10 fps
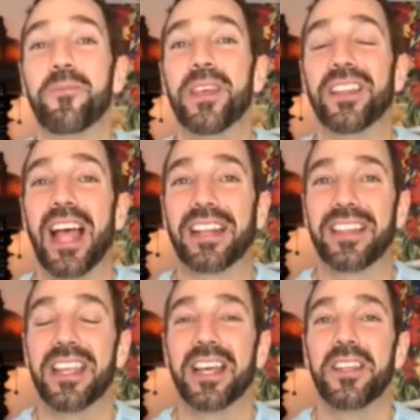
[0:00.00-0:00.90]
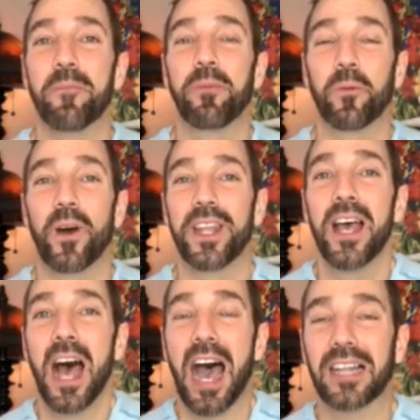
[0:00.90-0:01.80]
to be like the number one
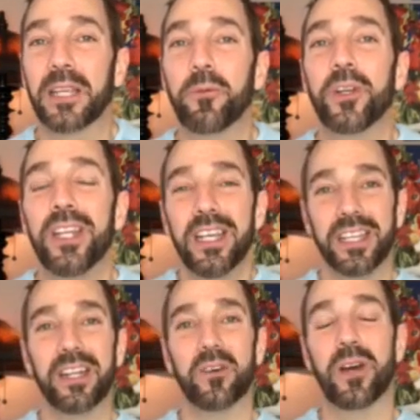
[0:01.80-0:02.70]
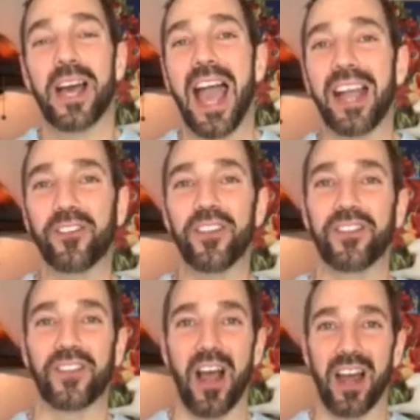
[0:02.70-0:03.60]
Hollywood,
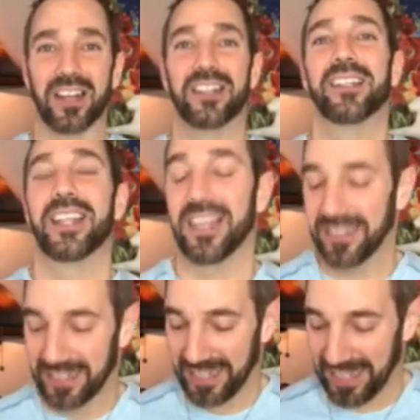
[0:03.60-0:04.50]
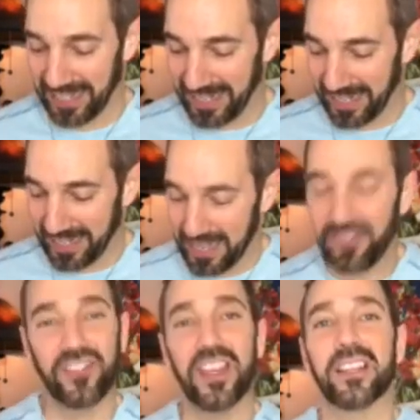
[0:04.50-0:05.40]
action star. Yeah, and
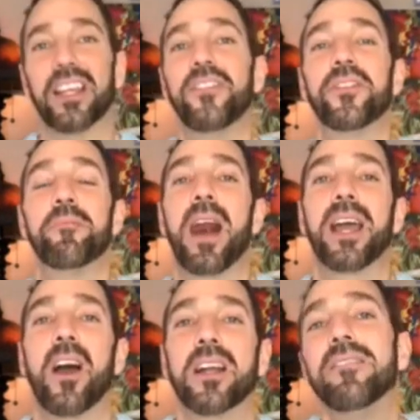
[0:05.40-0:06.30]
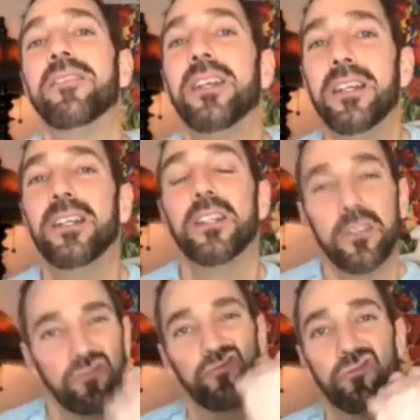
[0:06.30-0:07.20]
he still is in my heart.
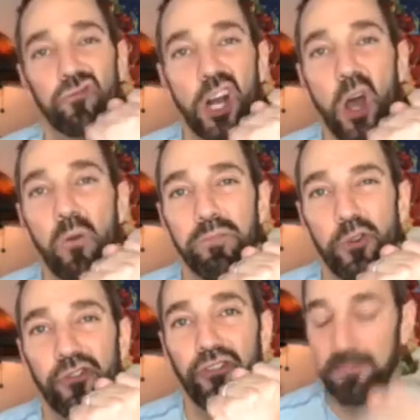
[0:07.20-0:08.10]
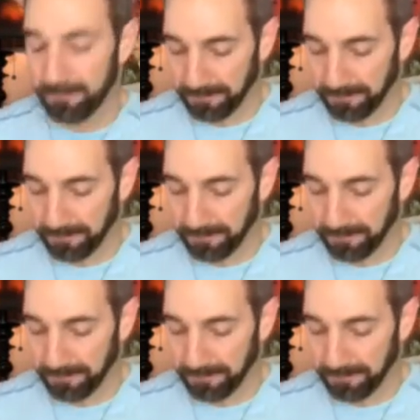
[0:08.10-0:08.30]
Right on, Bruce.